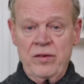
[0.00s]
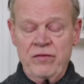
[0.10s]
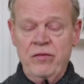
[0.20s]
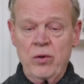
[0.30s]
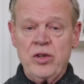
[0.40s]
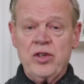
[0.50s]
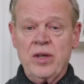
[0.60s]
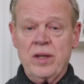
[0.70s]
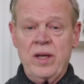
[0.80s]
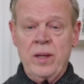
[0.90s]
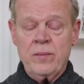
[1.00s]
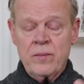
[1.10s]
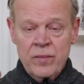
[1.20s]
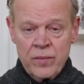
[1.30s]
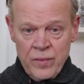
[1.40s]
Unfortunately,
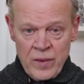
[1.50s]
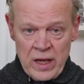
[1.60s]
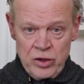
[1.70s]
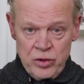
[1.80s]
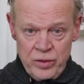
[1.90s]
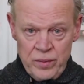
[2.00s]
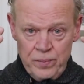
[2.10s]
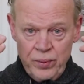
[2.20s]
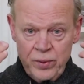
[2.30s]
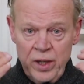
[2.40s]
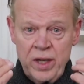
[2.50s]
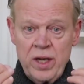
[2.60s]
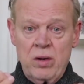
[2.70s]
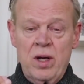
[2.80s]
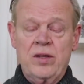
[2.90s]
as you're
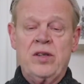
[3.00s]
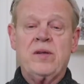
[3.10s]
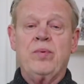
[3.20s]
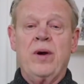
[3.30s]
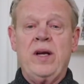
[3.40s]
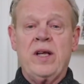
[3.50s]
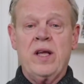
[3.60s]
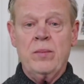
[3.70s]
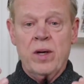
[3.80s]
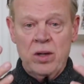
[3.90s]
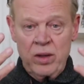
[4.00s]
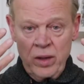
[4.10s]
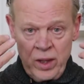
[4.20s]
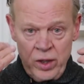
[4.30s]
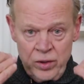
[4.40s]
depleting all this brain
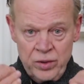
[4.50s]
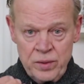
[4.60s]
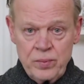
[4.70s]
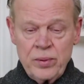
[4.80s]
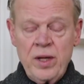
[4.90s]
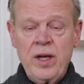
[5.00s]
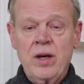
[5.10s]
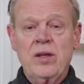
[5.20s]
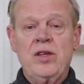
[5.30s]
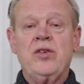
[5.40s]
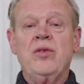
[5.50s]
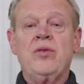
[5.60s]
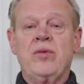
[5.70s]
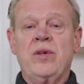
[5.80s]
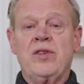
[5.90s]
chemical, you're depleting all these
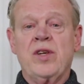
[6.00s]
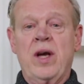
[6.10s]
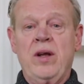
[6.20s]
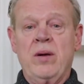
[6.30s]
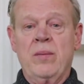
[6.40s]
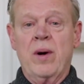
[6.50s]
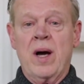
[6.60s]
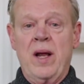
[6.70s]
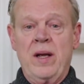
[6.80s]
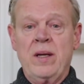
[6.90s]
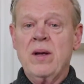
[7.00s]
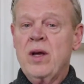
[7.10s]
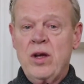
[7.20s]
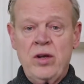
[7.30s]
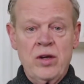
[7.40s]
nutrients out of your body,
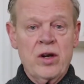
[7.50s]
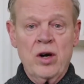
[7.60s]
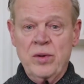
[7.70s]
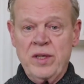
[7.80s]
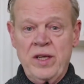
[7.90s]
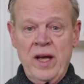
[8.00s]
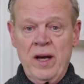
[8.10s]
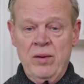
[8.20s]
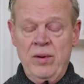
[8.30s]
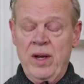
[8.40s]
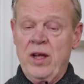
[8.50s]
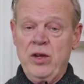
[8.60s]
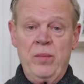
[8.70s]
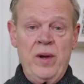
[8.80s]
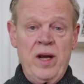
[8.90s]
you're going down,
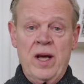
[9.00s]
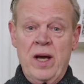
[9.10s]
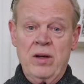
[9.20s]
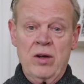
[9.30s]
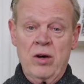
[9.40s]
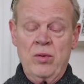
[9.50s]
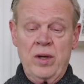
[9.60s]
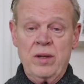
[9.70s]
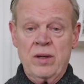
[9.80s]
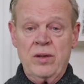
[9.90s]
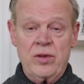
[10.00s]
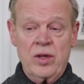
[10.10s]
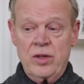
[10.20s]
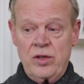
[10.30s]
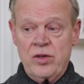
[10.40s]
and you may not know it
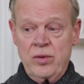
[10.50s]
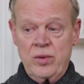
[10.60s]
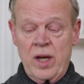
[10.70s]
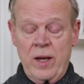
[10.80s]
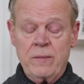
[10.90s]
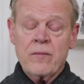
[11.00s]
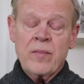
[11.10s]
until it's too late.